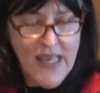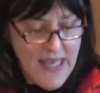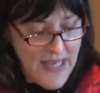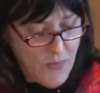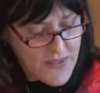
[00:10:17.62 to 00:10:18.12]

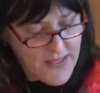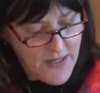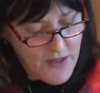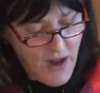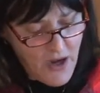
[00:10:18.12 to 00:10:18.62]
It was an
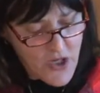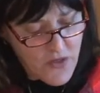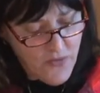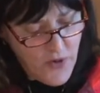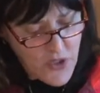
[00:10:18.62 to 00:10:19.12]
enlarged
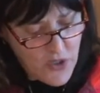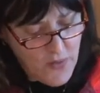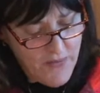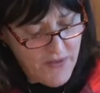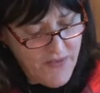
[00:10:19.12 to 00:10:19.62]
photo
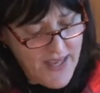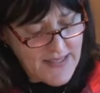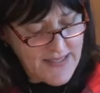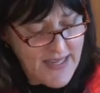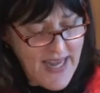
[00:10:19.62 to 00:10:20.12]
of the
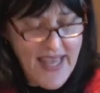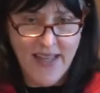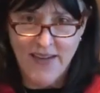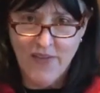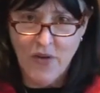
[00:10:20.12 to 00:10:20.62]
face and
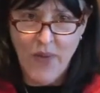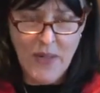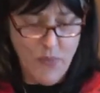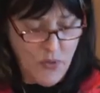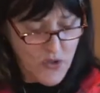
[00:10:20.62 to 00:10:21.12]
head of a
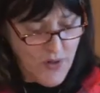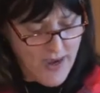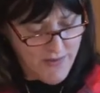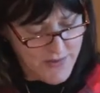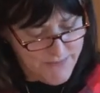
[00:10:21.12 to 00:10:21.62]
rainbow
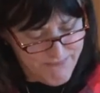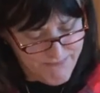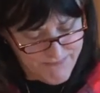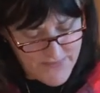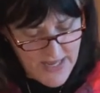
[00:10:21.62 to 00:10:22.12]
trout.
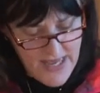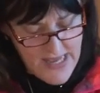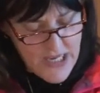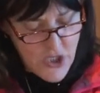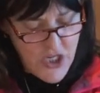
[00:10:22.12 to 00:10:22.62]

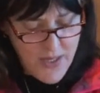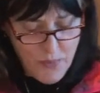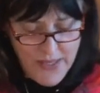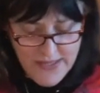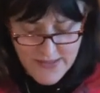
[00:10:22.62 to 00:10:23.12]
She had
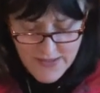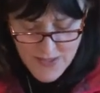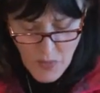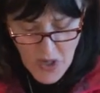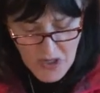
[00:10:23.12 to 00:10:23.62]
placed
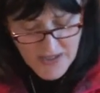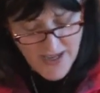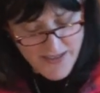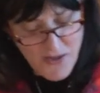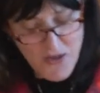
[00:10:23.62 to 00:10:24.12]
small
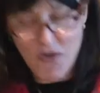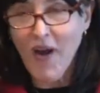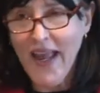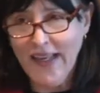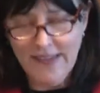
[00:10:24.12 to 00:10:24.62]
colored
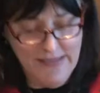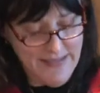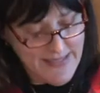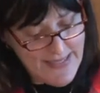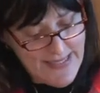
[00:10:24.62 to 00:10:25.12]

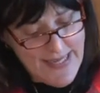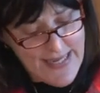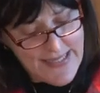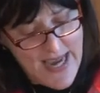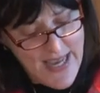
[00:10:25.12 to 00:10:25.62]
triangles,
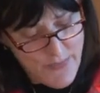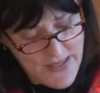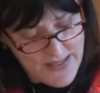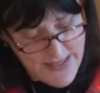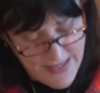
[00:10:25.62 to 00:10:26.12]
diamonds,